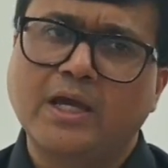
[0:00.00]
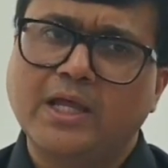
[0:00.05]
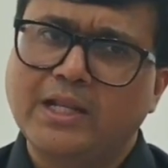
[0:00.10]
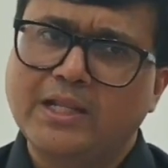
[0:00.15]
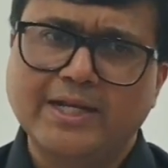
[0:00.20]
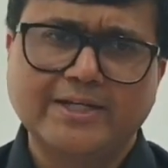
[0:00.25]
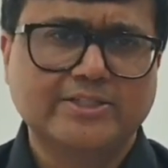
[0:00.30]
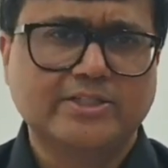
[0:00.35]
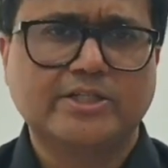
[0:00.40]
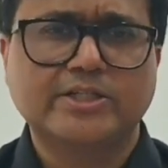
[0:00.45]

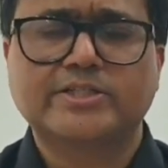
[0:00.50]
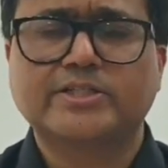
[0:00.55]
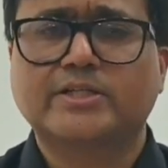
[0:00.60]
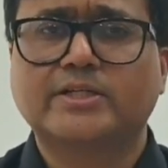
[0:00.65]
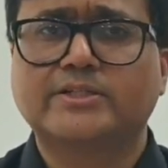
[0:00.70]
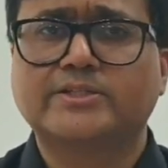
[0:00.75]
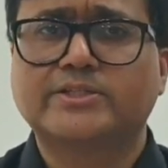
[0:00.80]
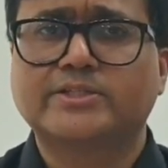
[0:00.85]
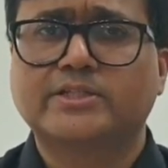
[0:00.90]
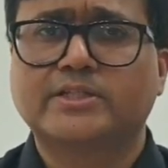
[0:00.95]
Let's
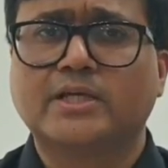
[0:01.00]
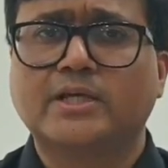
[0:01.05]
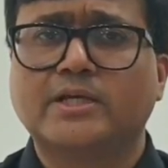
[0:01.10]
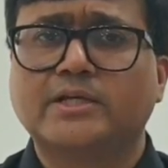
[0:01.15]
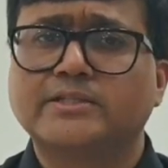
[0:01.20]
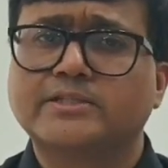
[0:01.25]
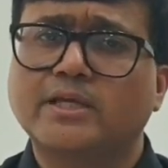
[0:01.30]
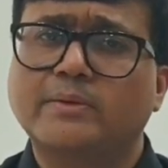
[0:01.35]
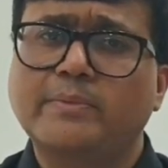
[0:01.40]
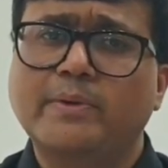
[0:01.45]
discuss
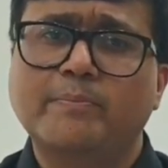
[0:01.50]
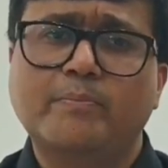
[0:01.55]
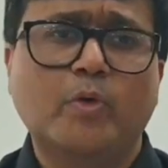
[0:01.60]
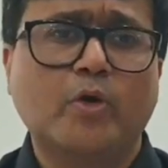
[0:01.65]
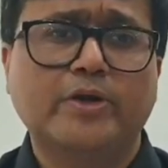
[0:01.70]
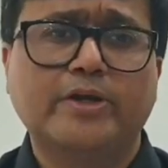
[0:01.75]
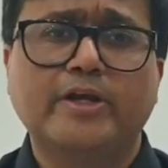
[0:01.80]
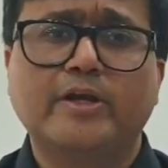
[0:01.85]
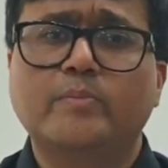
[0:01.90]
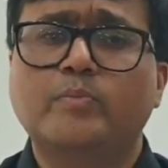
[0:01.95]
some
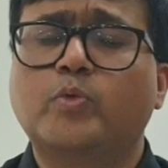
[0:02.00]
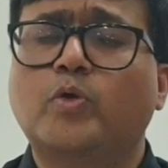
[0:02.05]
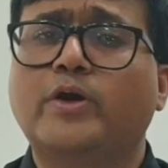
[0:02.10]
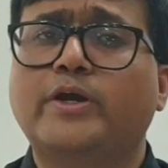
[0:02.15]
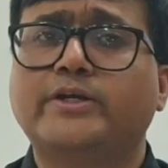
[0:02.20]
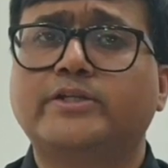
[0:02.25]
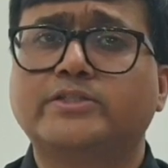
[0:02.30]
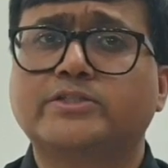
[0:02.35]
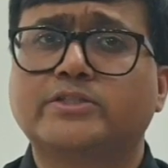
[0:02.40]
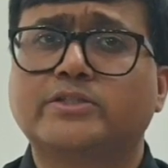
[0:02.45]
important
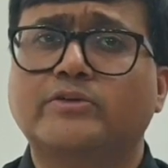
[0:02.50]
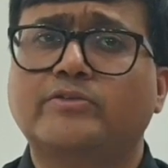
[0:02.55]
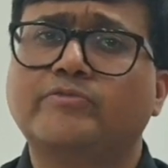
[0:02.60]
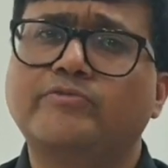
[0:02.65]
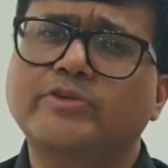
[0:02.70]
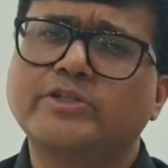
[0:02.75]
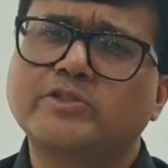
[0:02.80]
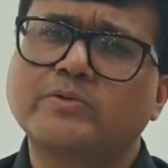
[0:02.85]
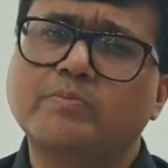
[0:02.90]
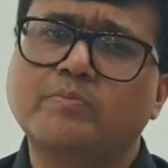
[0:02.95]
points
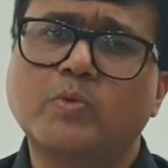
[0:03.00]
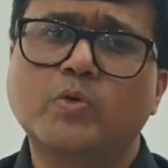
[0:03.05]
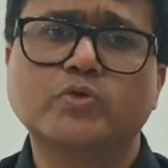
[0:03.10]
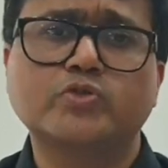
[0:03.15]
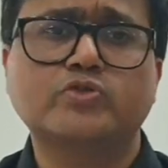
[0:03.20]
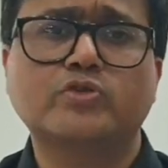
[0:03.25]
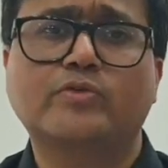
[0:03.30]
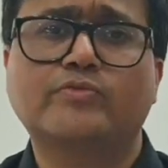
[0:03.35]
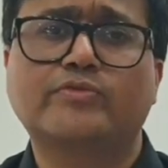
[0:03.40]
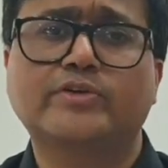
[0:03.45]
which
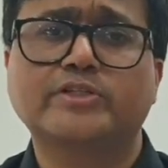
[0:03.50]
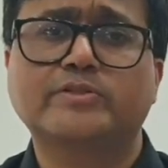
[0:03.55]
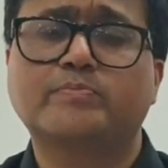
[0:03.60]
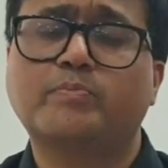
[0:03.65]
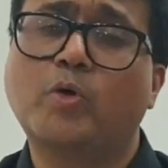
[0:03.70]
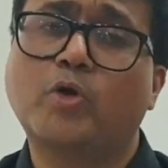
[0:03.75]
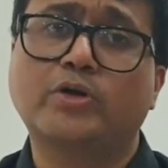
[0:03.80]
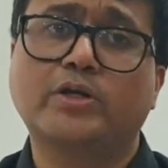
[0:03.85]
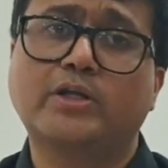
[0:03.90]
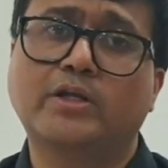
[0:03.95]
most of us
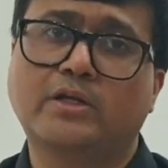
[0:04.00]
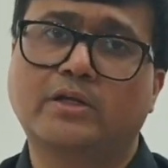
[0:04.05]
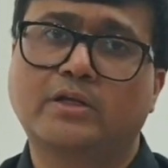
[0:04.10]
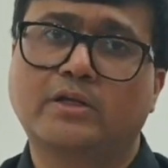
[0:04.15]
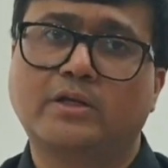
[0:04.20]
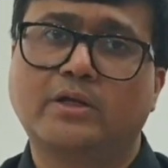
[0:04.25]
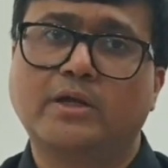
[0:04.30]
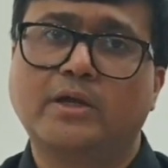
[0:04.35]
ponder